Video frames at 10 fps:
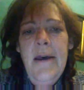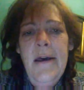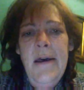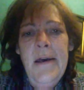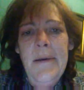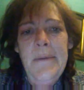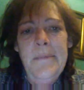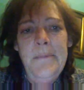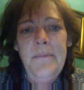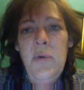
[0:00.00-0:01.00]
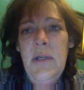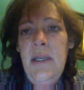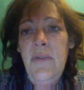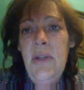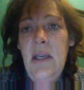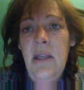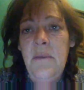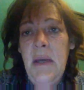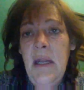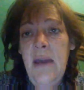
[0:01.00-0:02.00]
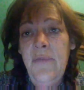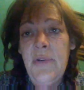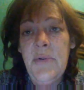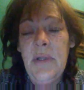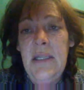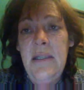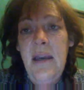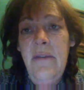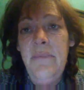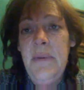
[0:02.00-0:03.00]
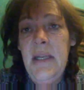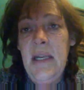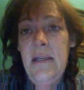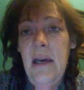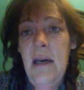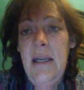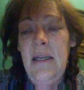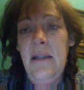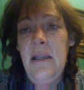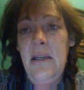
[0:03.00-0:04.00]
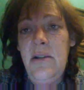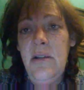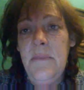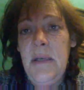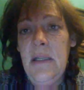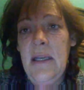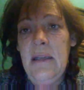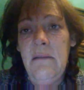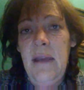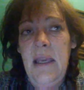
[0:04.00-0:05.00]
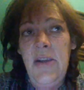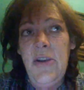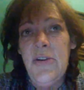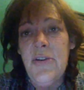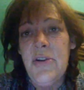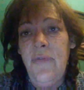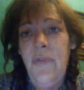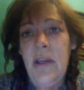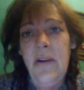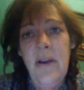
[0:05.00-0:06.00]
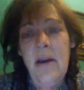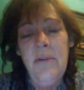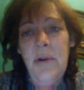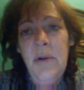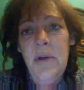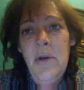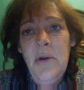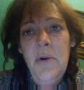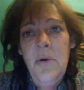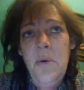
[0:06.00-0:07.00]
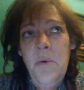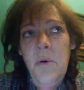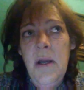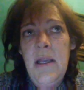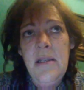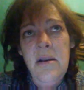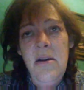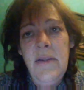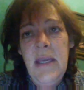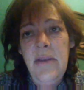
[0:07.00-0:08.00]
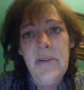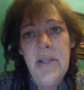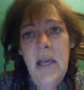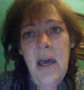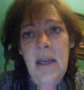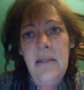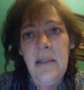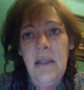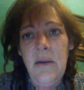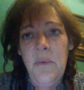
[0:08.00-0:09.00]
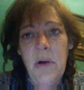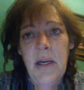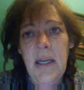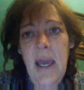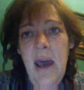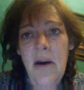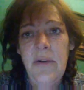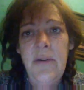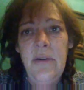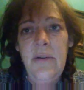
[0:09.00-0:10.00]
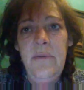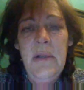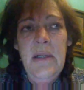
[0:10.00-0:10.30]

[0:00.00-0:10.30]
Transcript: well, even then, my life was really tough, but then I died, and then it took me like 8 years to figure out what I saw on the other side, to like work it out, to